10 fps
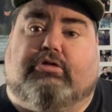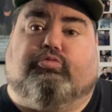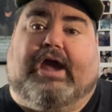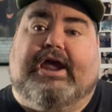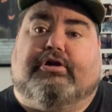the
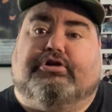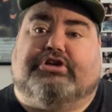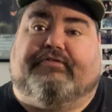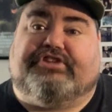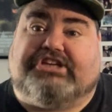Raiders
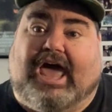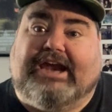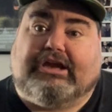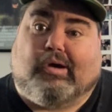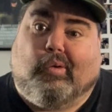have
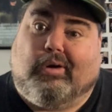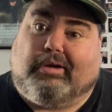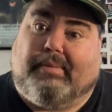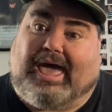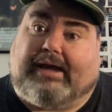signed a
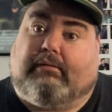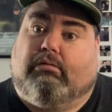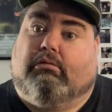quarterback.